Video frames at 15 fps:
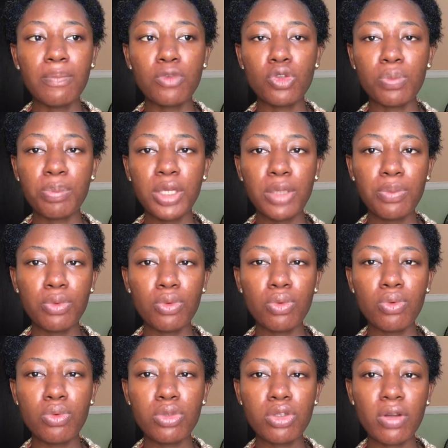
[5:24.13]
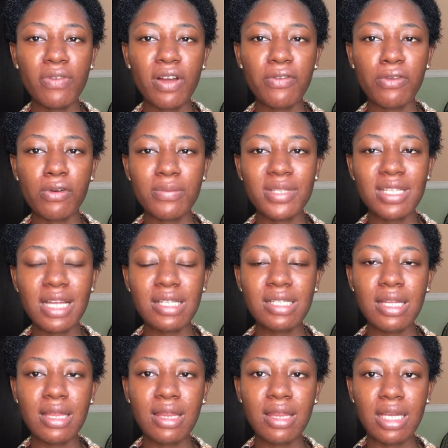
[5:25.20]
to people who suffer from
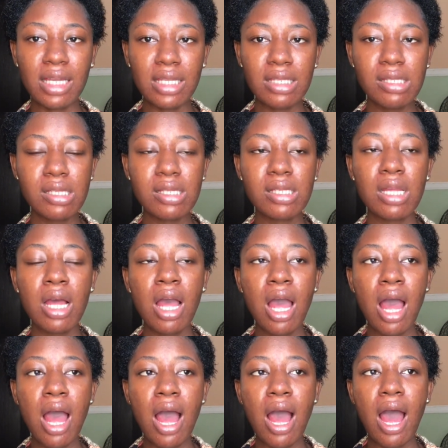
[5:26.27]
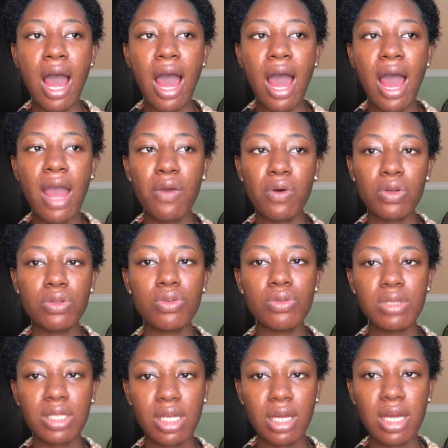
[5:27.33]
certain things, I was so
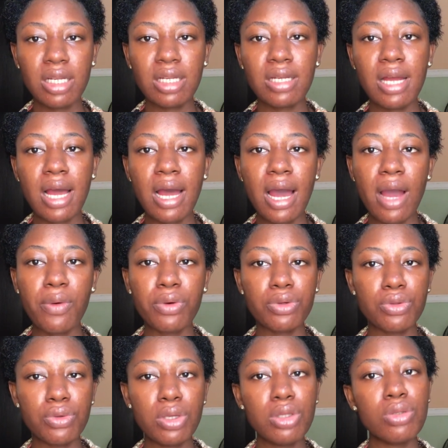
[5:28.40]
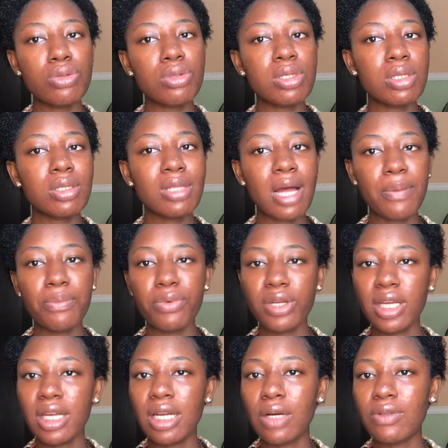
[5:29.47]
scared that I was going to start
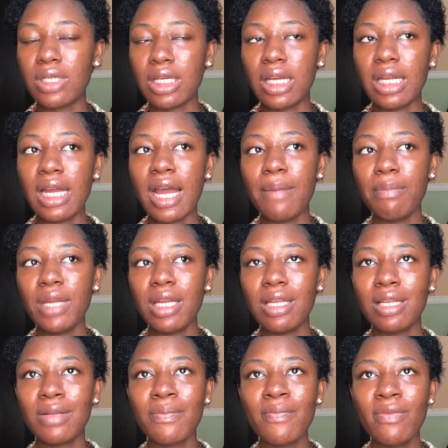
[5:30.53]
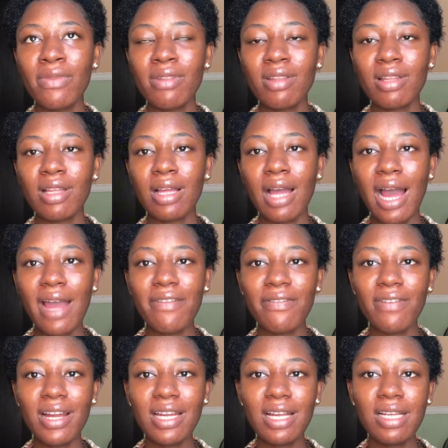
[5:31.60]
breaking out again. I mean, I
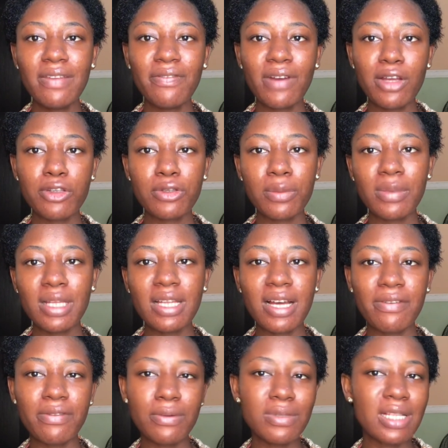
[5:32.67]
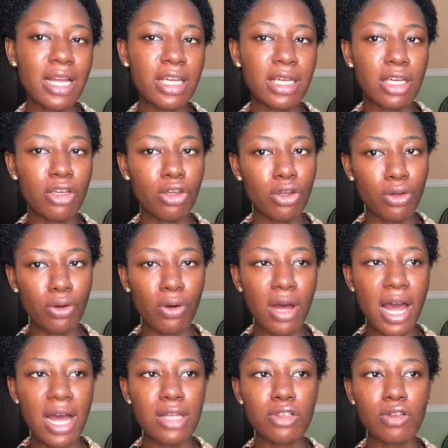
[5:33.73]
finally find something that feels like a cure
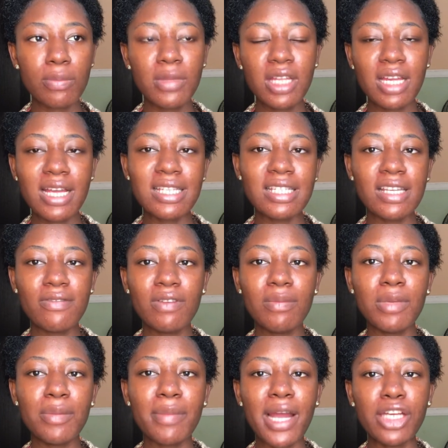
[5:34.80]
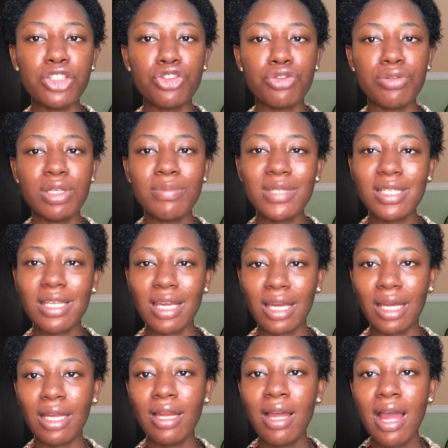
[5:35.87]
and something that is giving me my dream
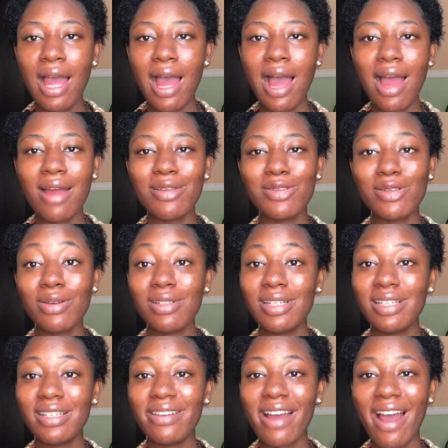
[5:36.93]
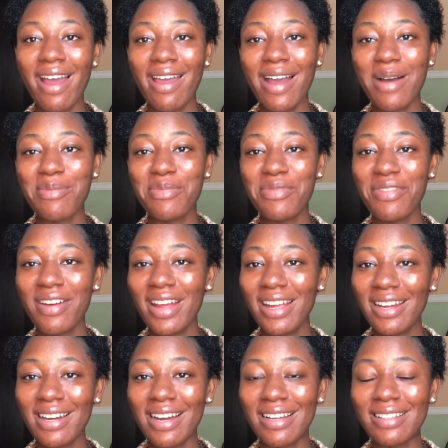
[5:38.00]
skin, and suddenly I am
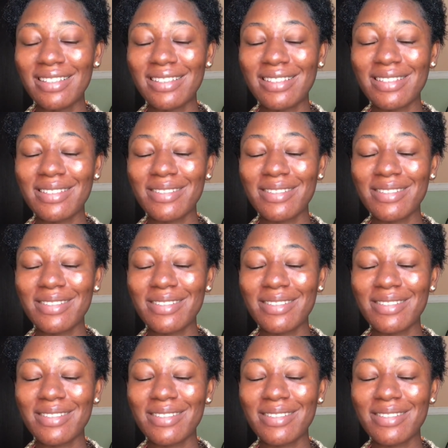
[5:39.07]
pregnant.